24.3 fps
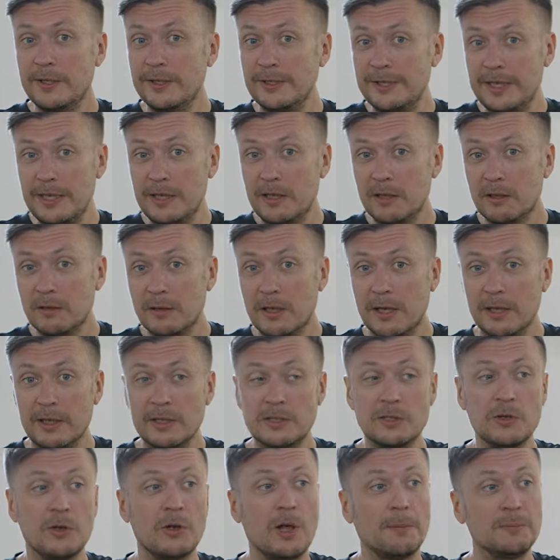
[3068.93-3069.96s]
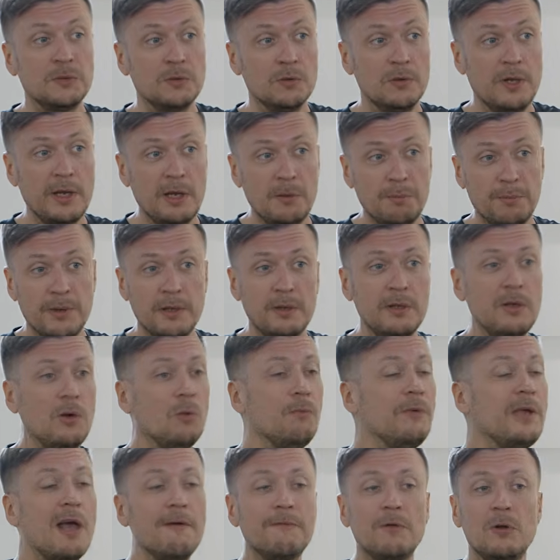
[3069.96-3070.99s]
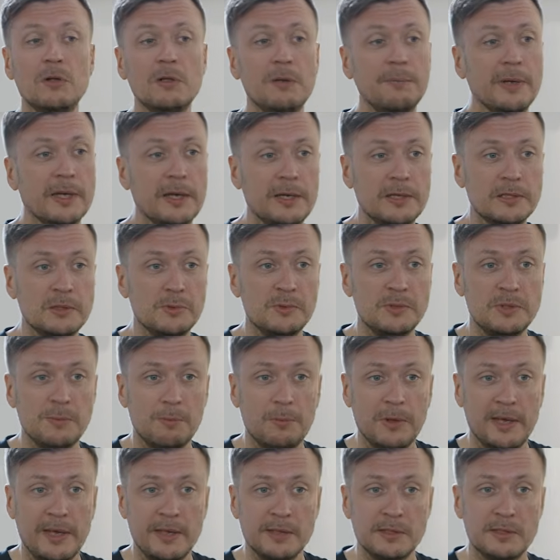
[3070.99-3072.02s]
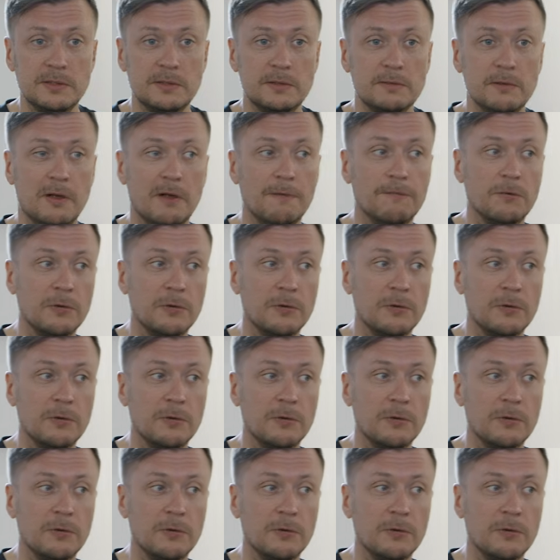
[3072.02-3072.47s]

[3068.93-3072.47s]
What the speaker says: the data, like it's not up to date, but we have all the mechanisms in place